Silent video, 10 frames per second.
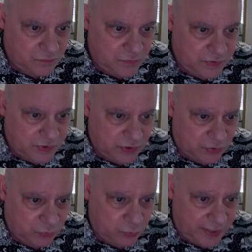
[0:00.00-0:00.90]
So
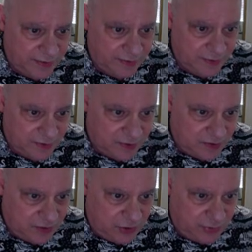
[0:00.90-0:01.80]
when
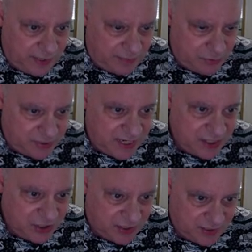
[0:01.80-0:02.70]
you get
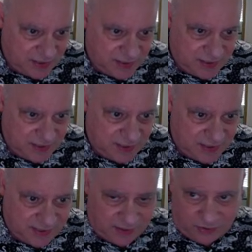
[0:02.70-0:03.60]
mutations in a
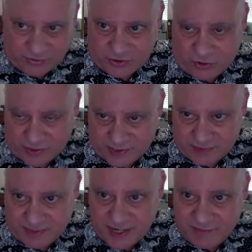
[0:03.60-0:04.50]
cell that cause it to
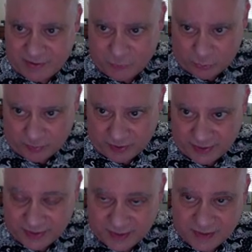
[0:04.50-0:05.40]
behave
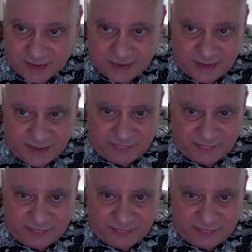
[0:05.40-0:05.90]
abnormally, if